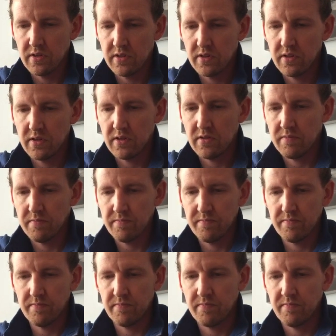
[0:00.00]

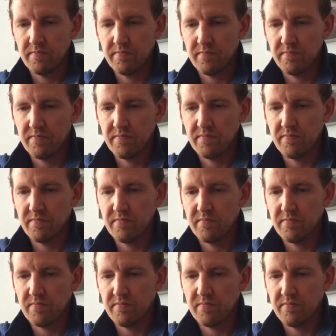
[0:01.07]
No one is speaking in this clip.